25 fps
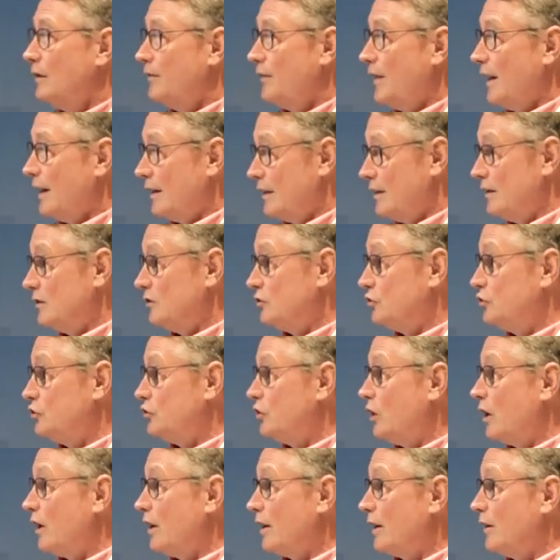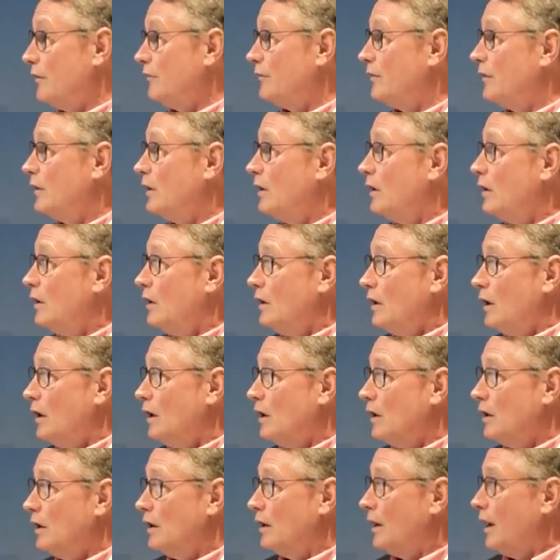That is giant.
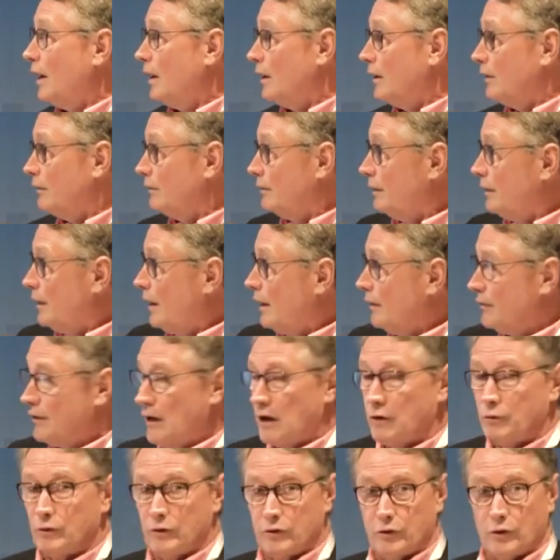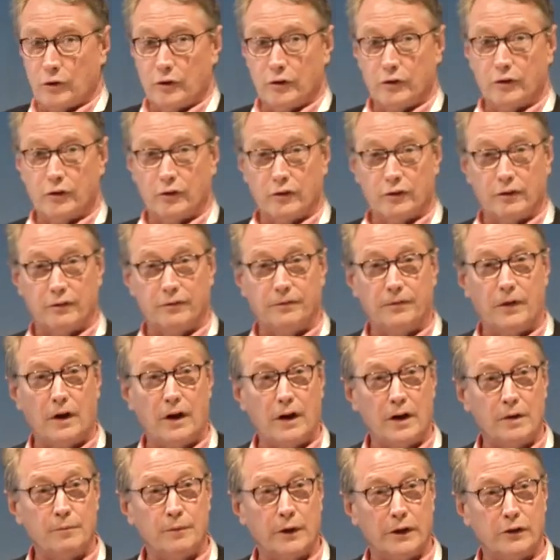And that resource is
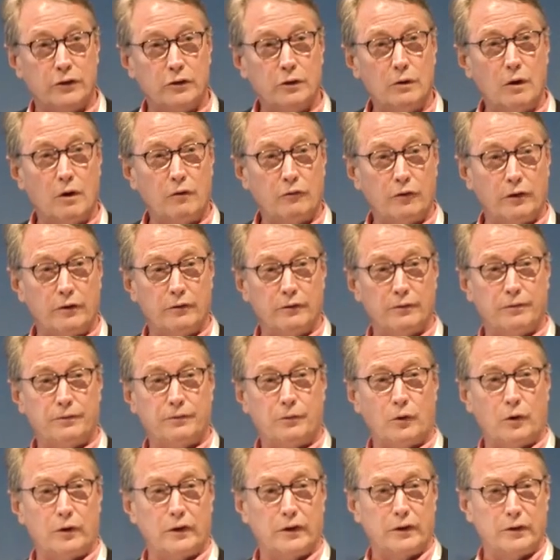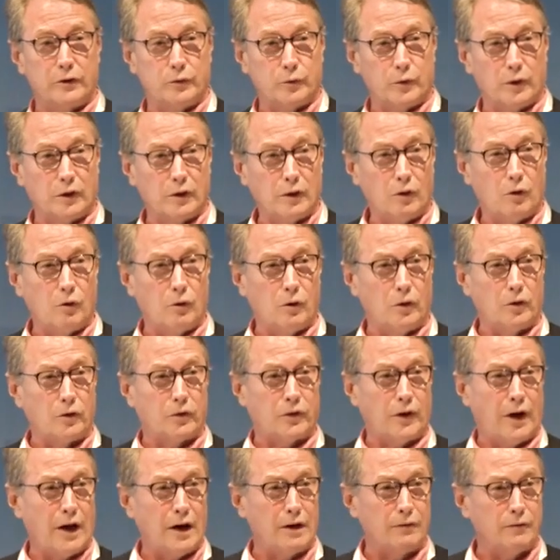defined by 240 drill
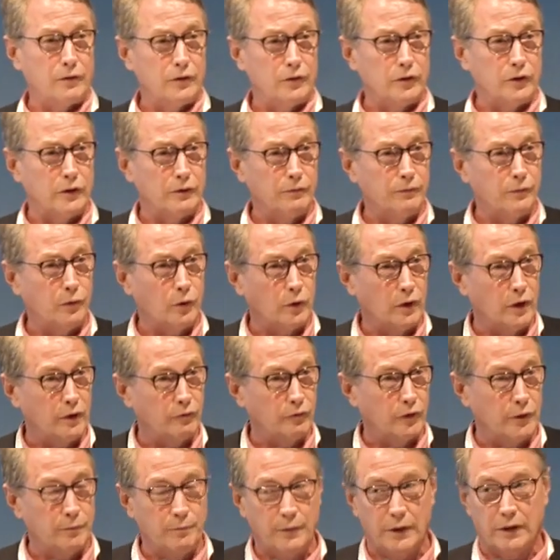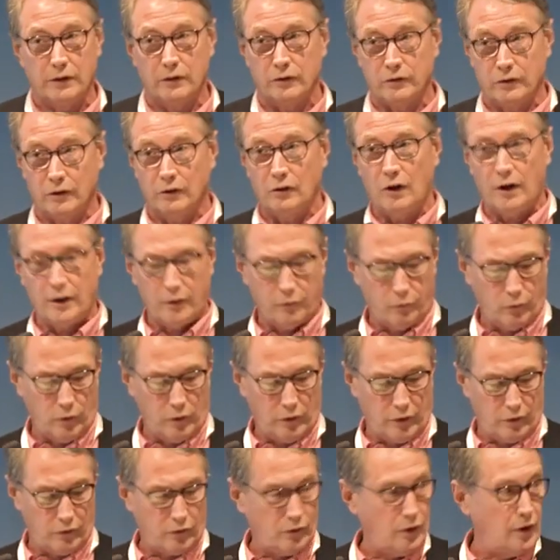holes averaging 400 meters. A lot of
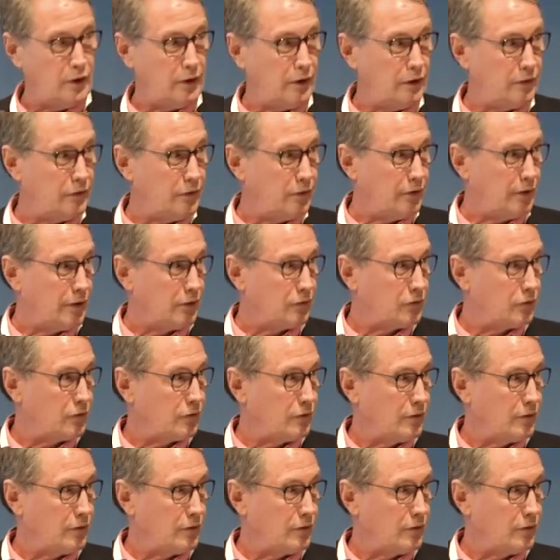work has gone into this.